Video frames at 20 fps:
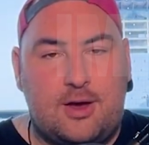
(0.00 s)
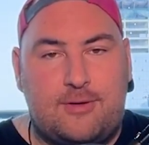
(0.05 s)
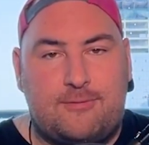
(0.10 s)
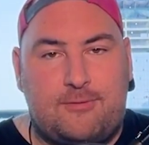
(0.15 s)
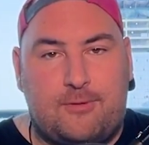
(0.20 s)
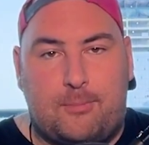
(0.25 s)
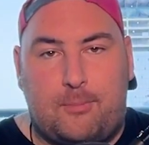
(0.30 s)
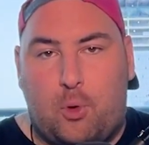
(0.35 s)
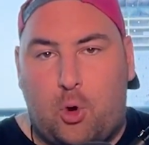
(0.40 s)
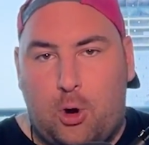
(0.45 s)

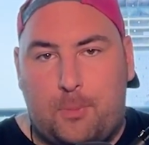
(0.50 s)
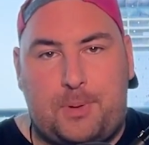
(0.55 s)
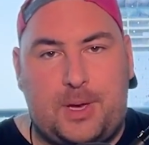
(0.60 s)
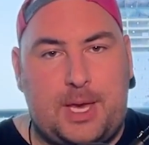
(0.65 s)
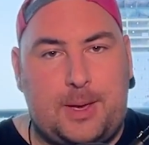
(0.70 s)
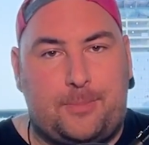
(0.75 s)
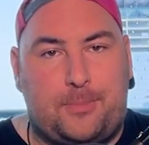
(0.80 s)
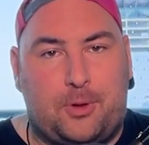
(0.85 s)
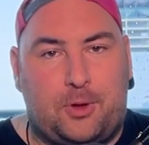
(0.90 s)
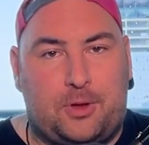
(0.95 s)
for more
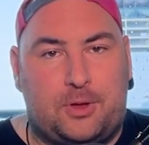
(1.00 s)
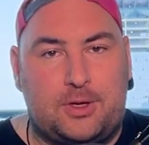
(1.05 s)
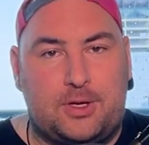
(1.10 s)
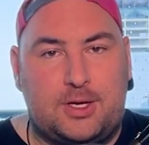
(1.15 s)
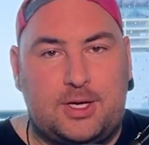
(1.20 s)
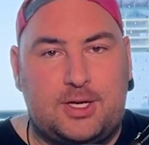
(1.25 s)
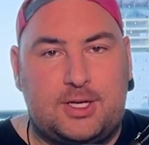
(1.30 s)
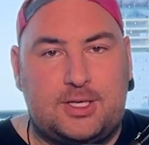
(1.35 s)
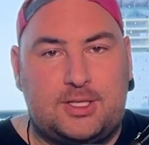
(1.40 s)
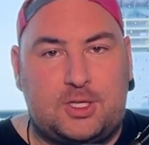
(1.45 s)
people
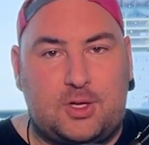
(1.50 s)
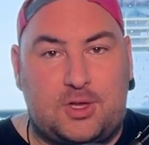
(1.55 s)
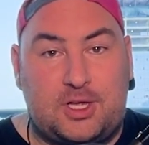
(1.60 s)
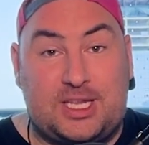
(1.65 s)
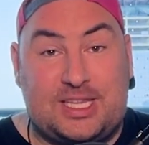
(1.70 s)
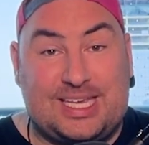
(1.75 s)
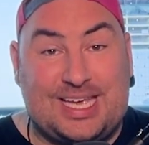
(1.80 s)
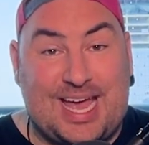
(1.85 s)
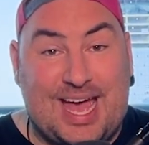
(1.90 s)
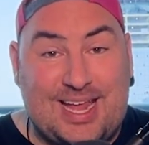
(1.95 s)
so that
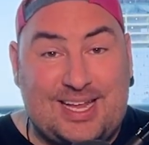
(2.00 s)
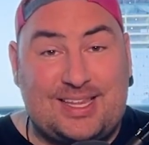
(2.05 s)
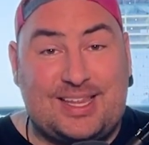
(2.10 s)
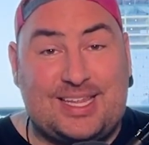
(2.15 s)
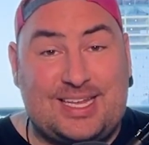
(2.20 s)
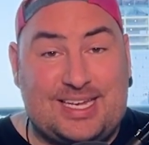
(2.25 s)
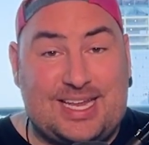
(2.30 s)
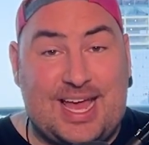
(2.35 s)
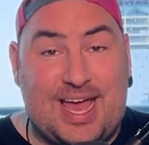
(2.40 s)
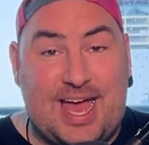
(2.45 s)
at the end of
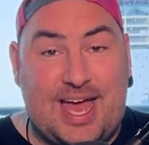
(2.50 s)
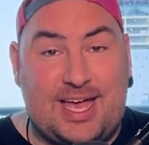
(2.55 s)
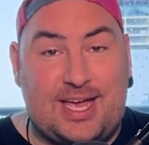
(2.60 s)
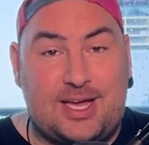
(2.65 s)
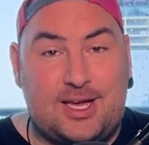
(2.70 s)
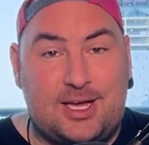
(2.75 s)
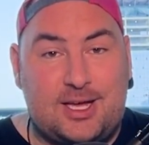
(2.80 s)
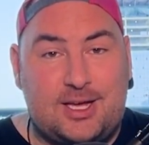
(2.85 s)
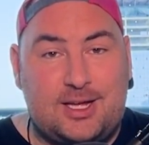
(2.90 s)
the day,